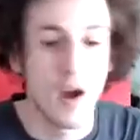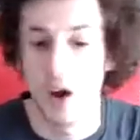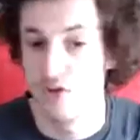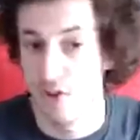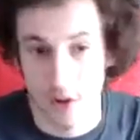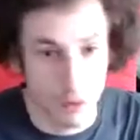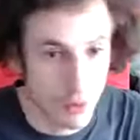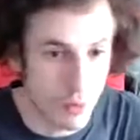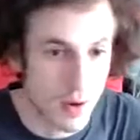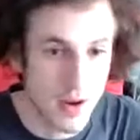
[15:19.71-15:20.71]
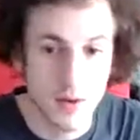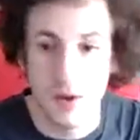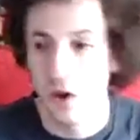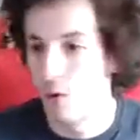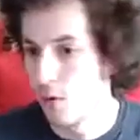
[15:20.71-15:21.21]
Gerald Green,
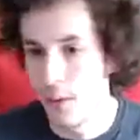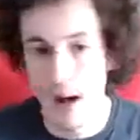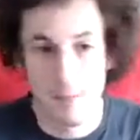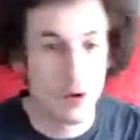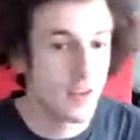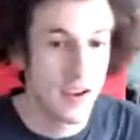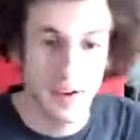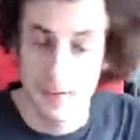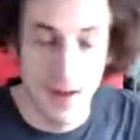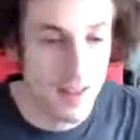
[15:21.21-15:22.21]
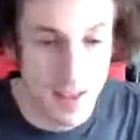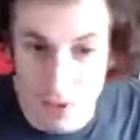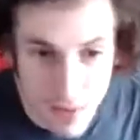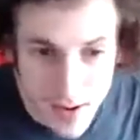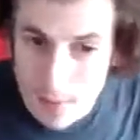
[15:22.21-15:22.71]
Luke Baamute, depends on the
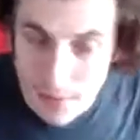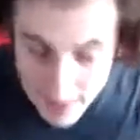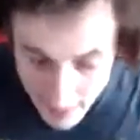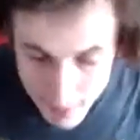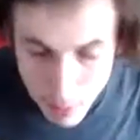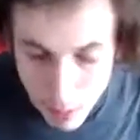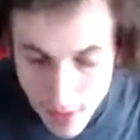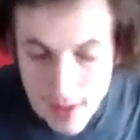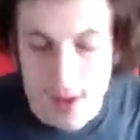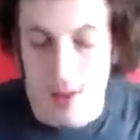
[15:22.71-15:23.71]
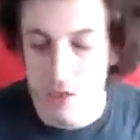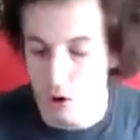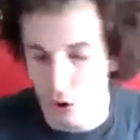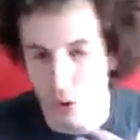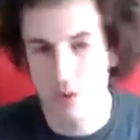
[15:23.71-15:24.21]
lineup that they play. They're
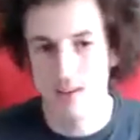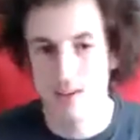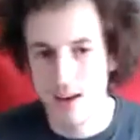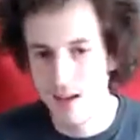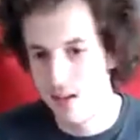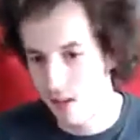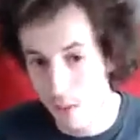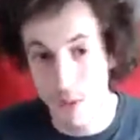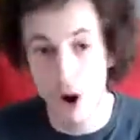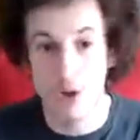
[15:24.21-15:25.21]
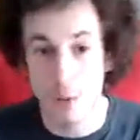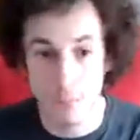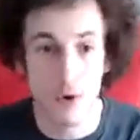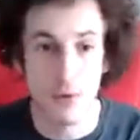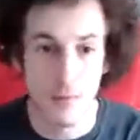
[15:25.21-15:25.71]
going to need some other
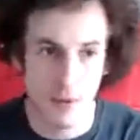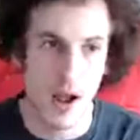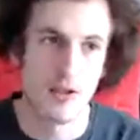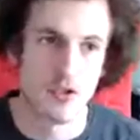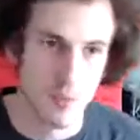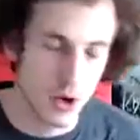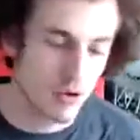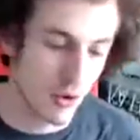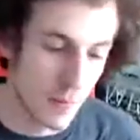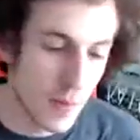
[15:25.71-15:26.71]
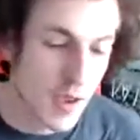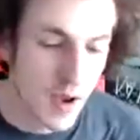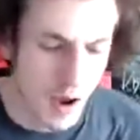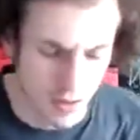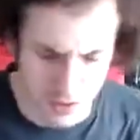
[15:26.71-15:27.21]
form of contribution.
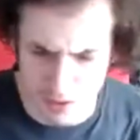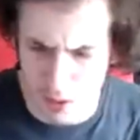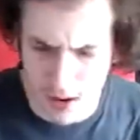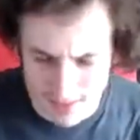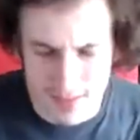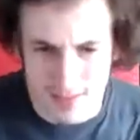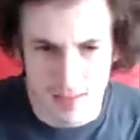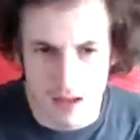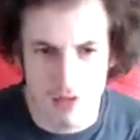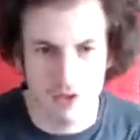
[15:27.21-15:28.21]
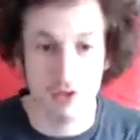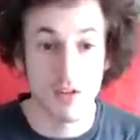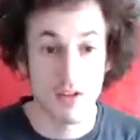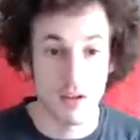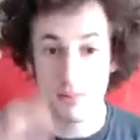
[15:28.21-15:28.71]
So I think that that's certainly
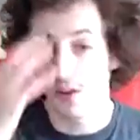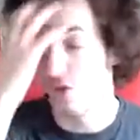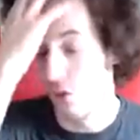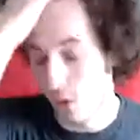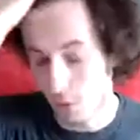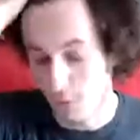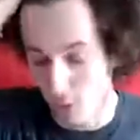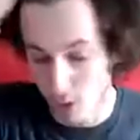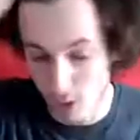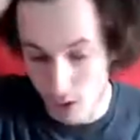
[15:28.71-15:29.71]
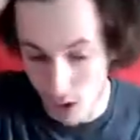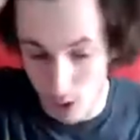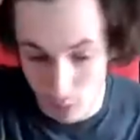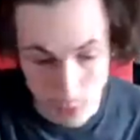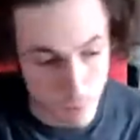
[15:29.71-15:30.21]
something to look
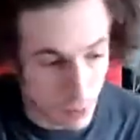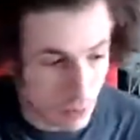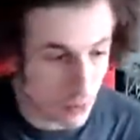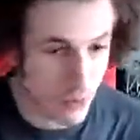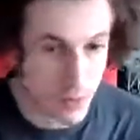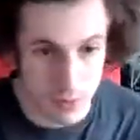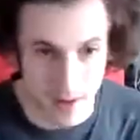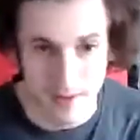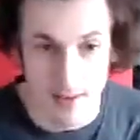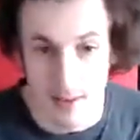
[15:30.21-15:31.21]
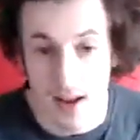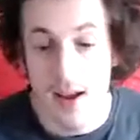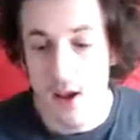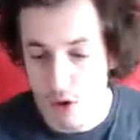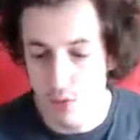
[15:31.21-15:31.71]
forward to. And I think that
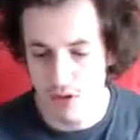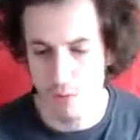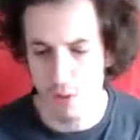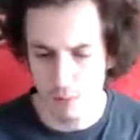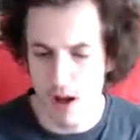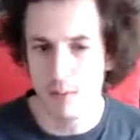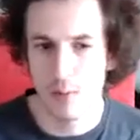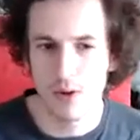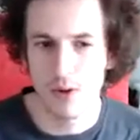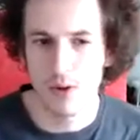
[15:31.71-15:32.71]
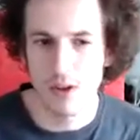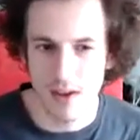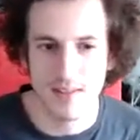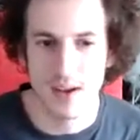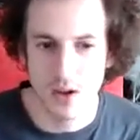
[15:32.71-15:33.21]
Houston will probably
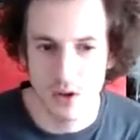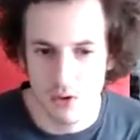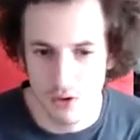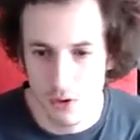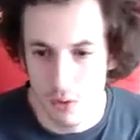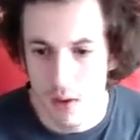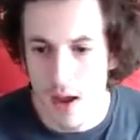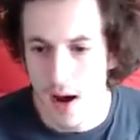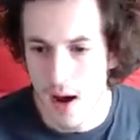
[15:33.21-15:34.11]
continue to